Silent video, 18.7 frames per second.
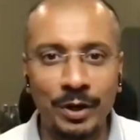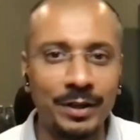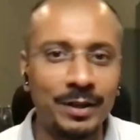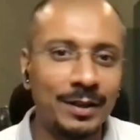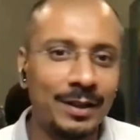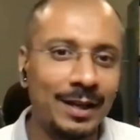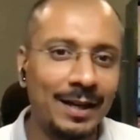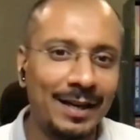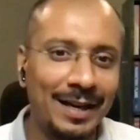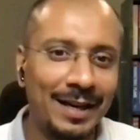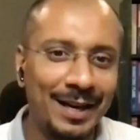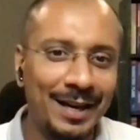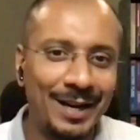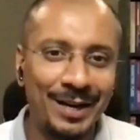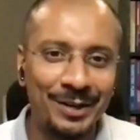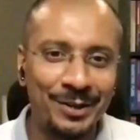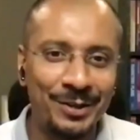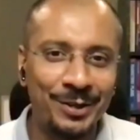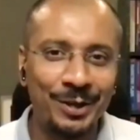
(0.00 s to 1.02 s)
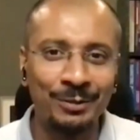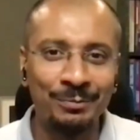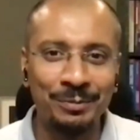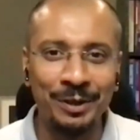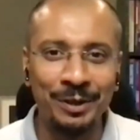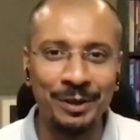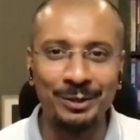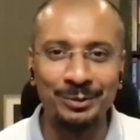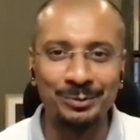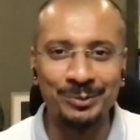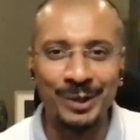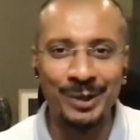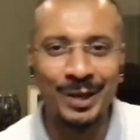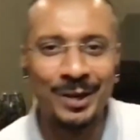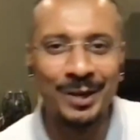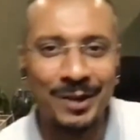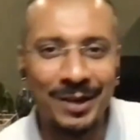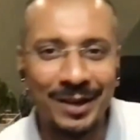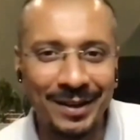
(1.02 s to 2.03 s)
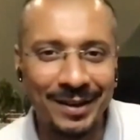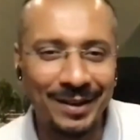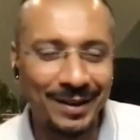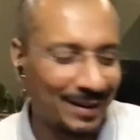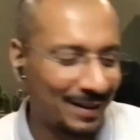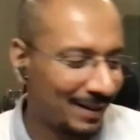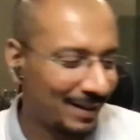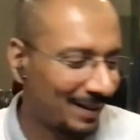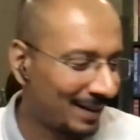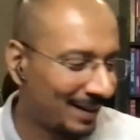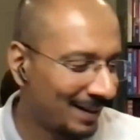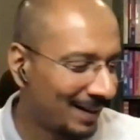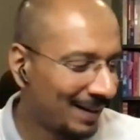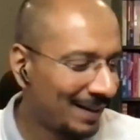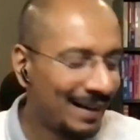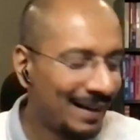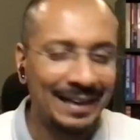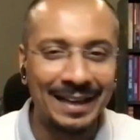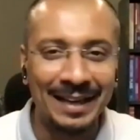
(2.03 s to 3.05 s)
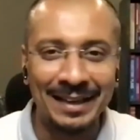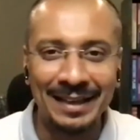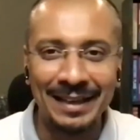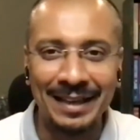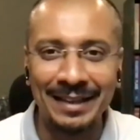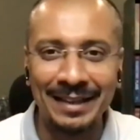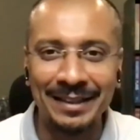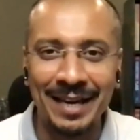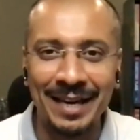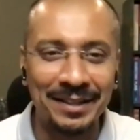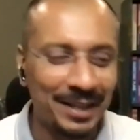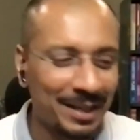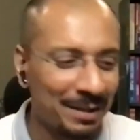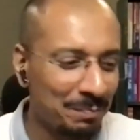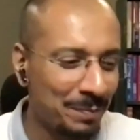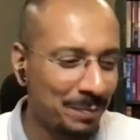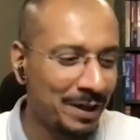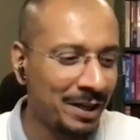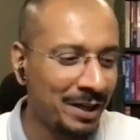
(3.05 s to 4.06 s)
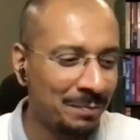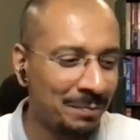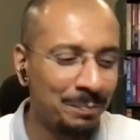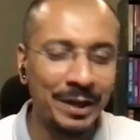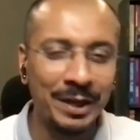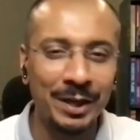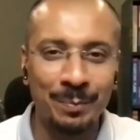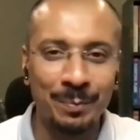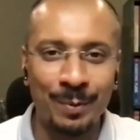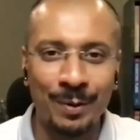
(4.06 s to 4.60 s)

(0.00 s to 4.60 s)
point. So, you know, I think being